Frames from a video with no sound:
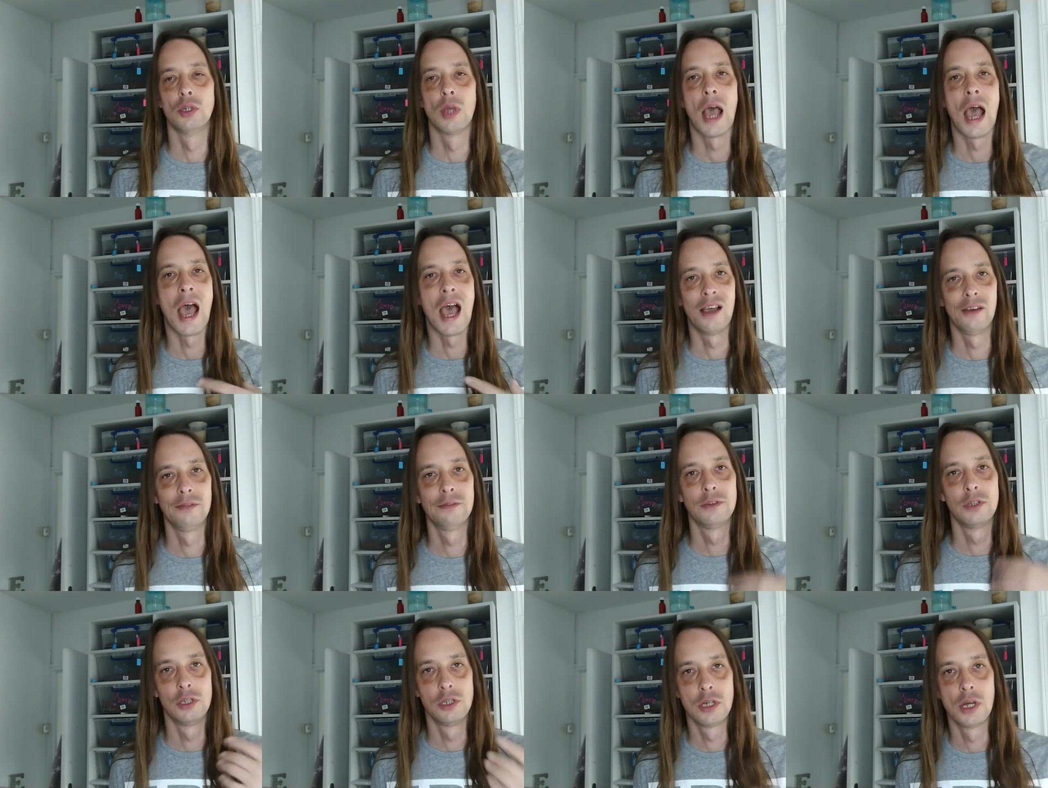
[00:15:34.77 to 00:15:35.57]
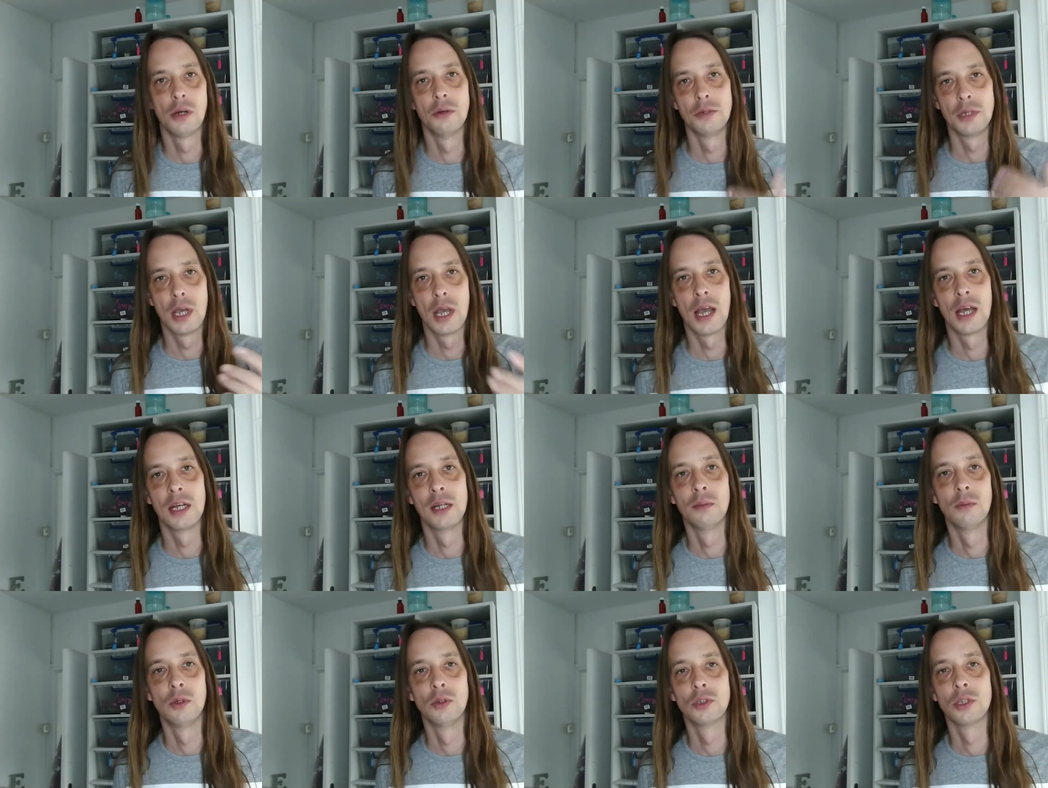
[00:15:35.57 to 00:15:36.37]
You have to know your
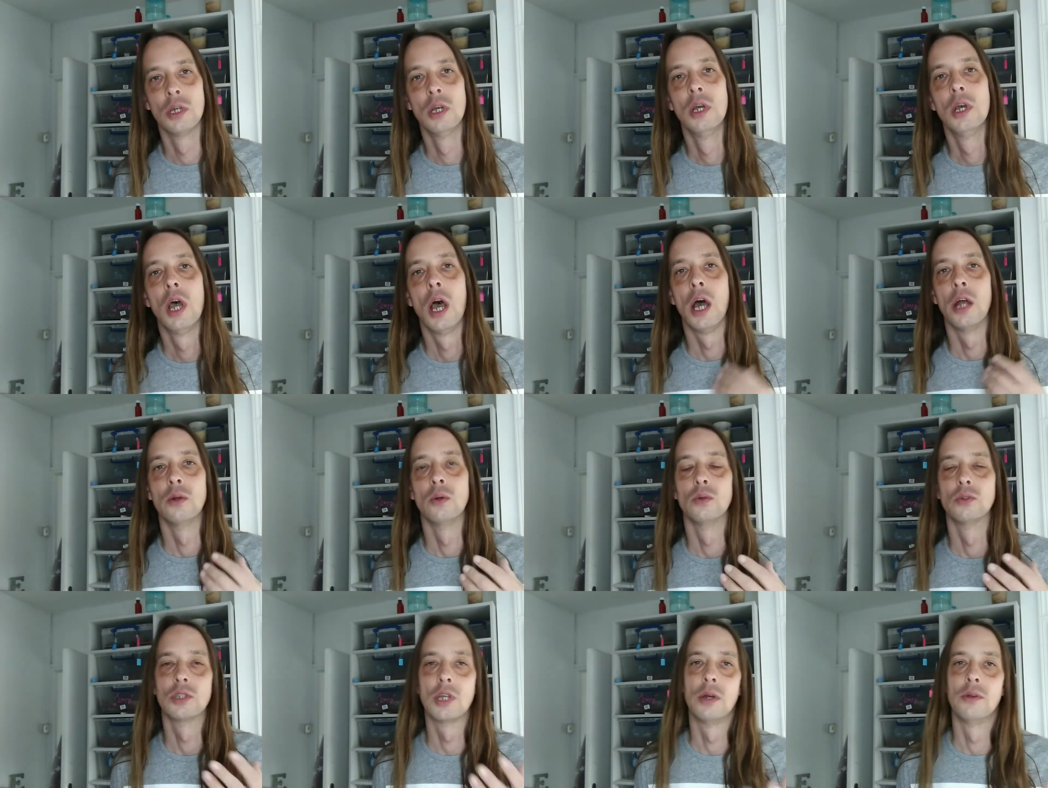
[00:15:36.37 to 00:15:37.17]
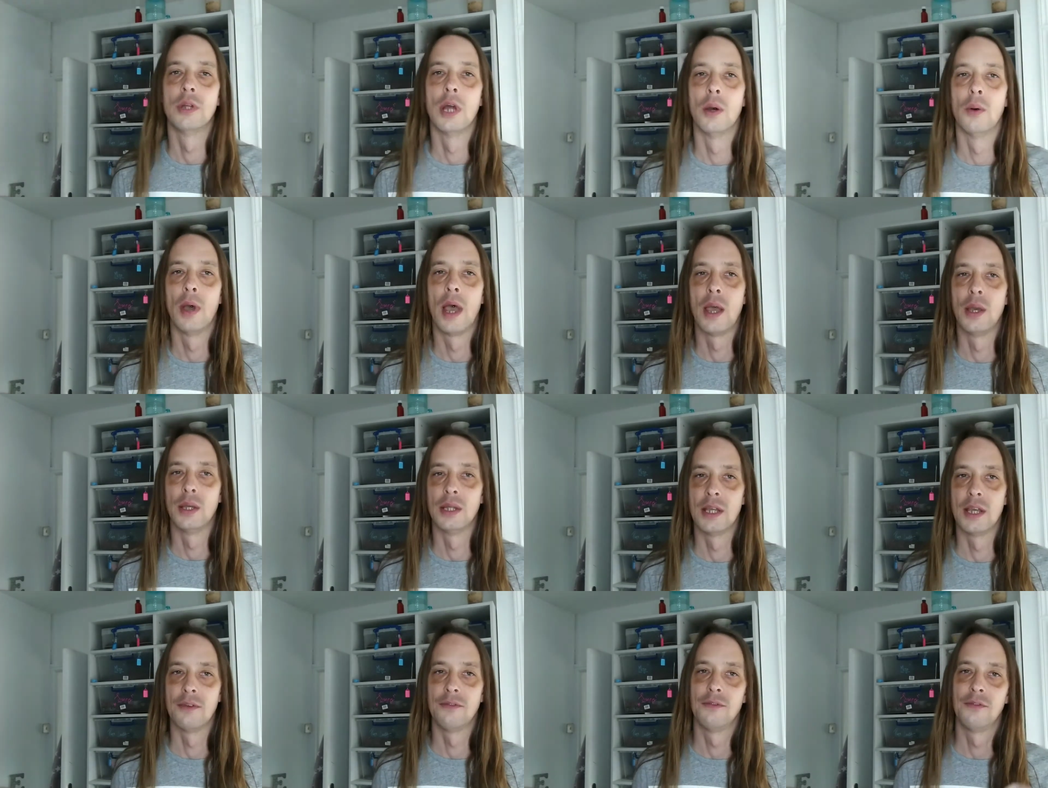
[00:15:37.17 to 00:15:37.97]
animals and also know how
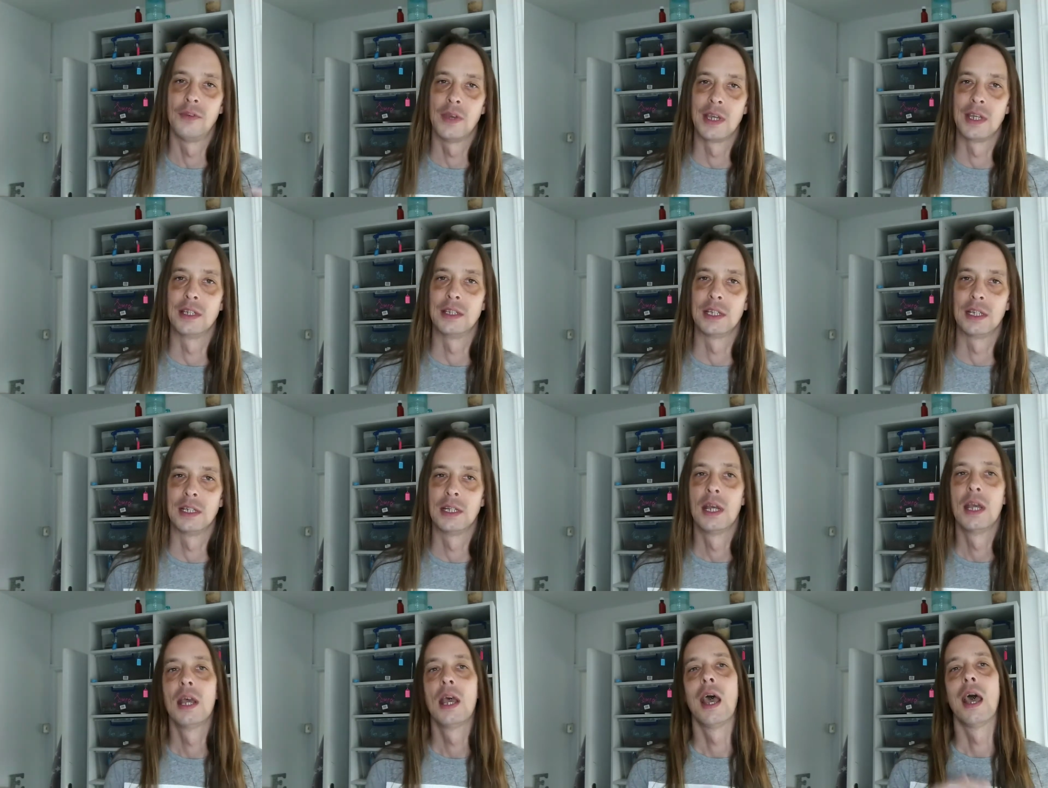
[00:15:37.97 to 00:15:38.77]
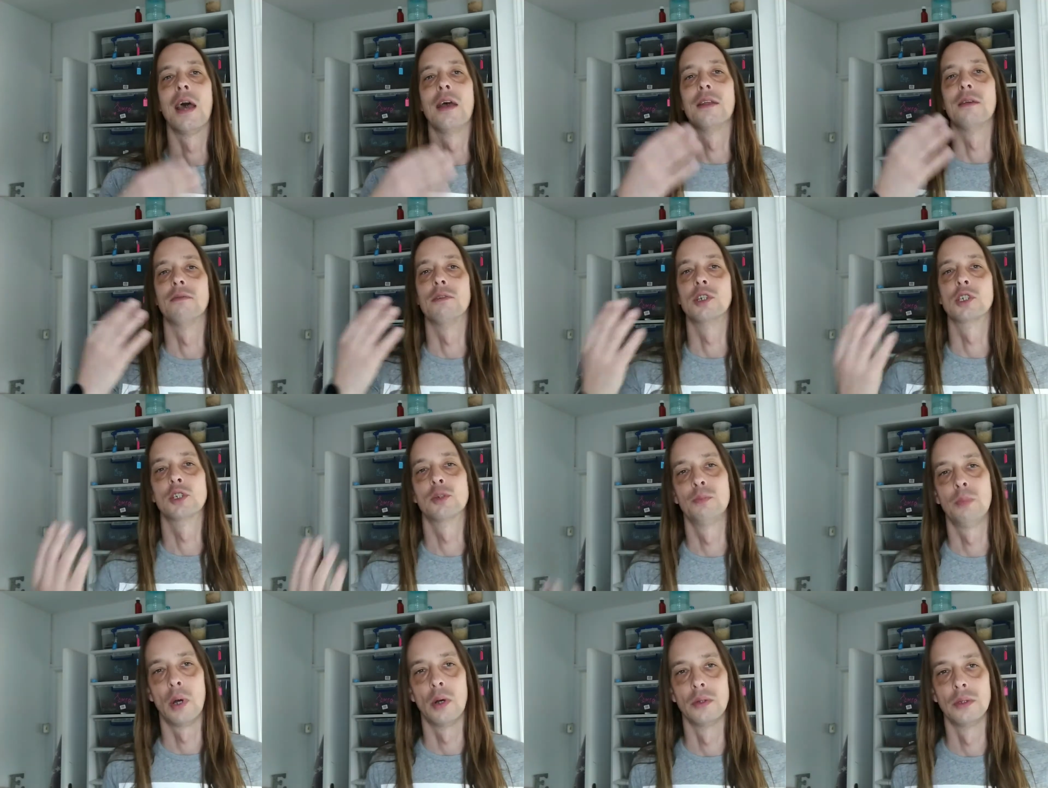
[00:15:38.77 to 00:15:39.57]
they're feeding, how they're
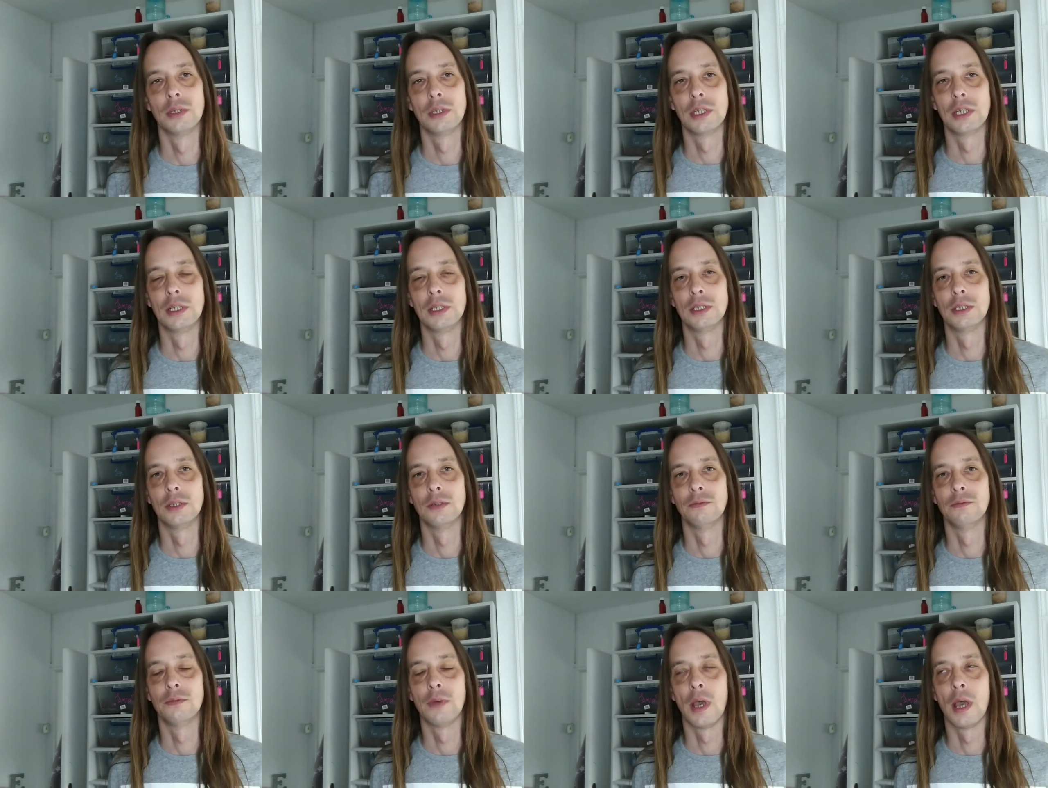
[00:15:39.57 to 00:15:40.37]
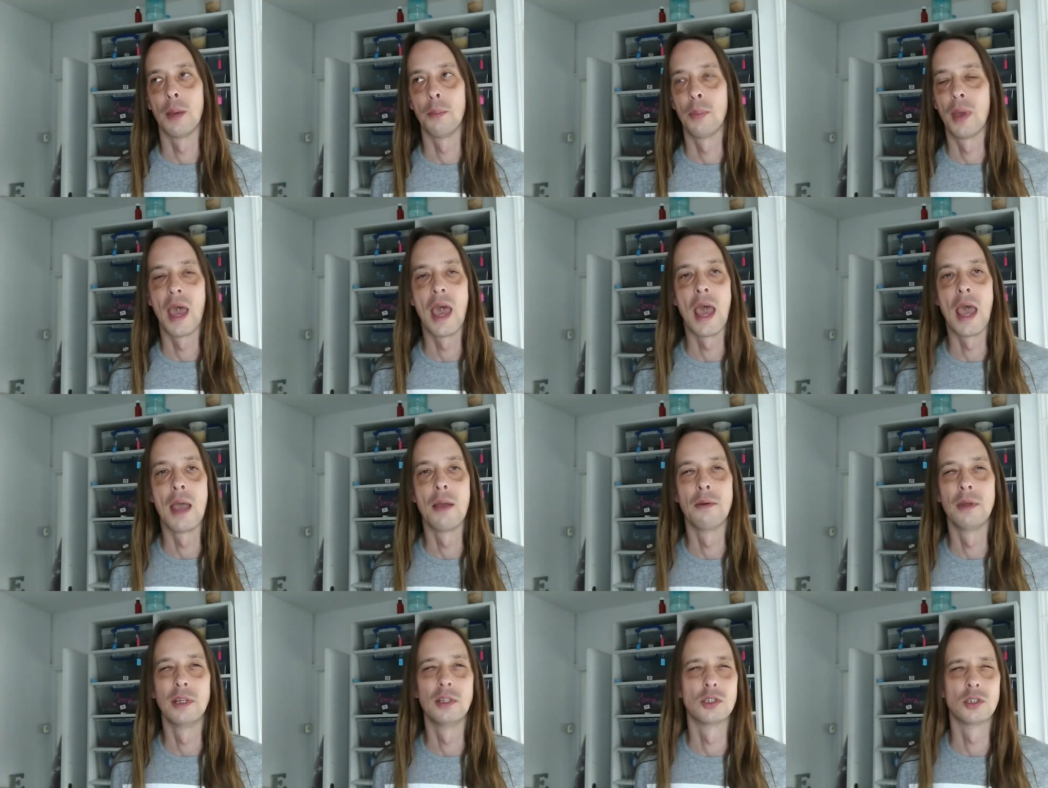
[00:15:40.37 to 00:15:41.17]
responding to their
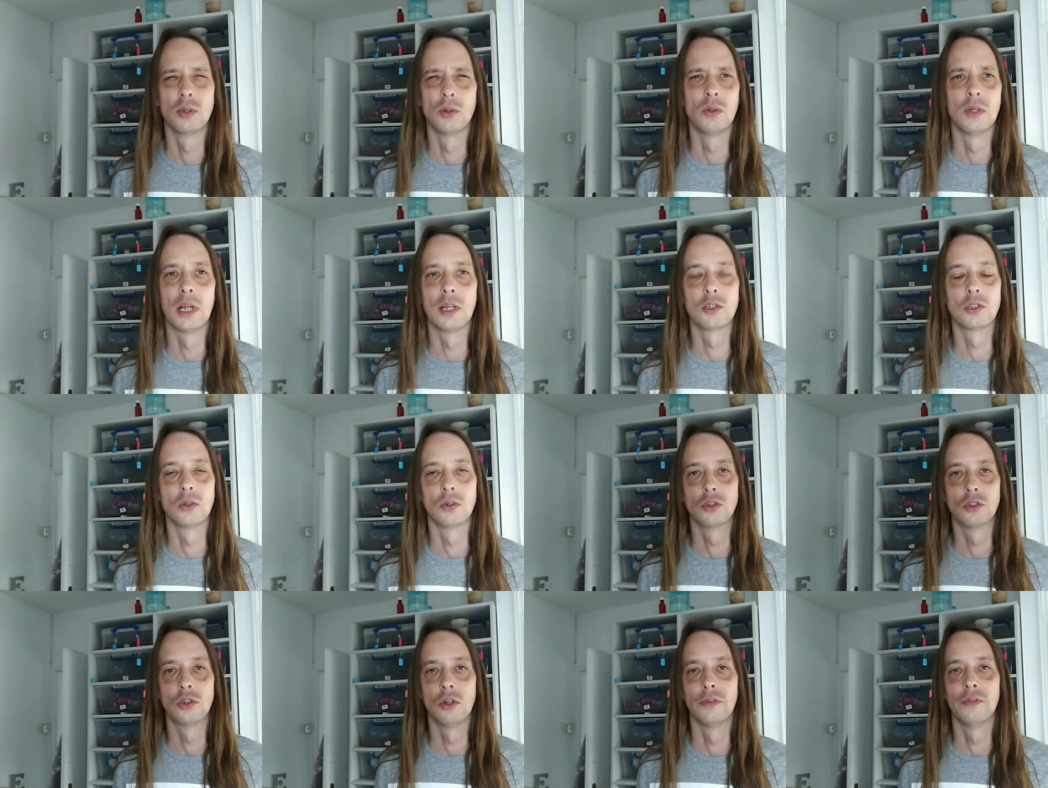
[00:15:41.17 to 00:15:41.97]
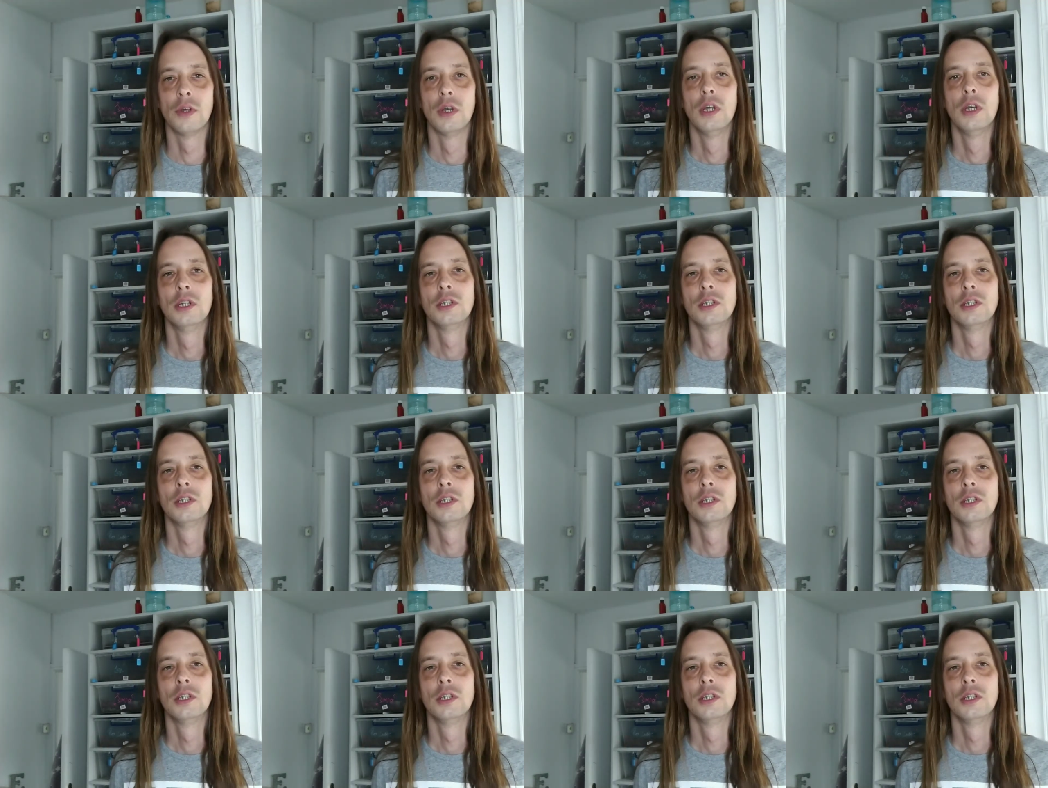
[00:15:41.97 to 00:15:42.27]
pairings and all that sort of stuff.